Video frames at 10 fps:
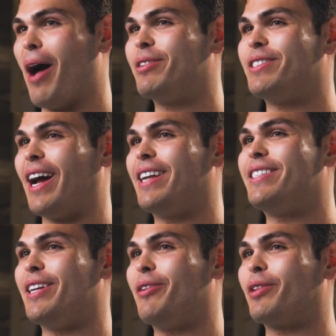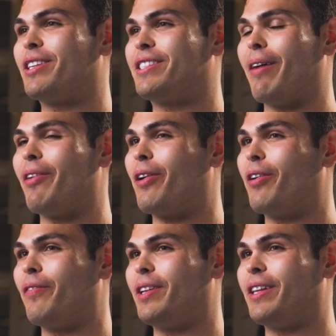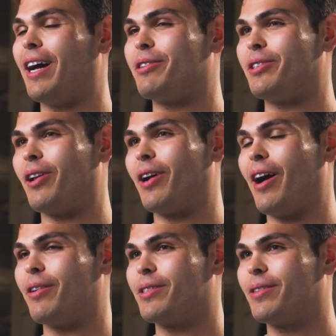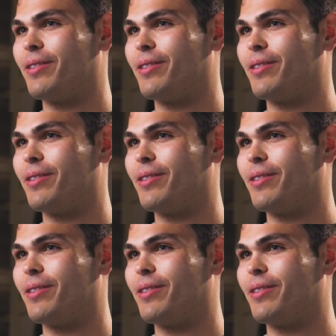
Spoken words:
I was 19 with the $750,000 house.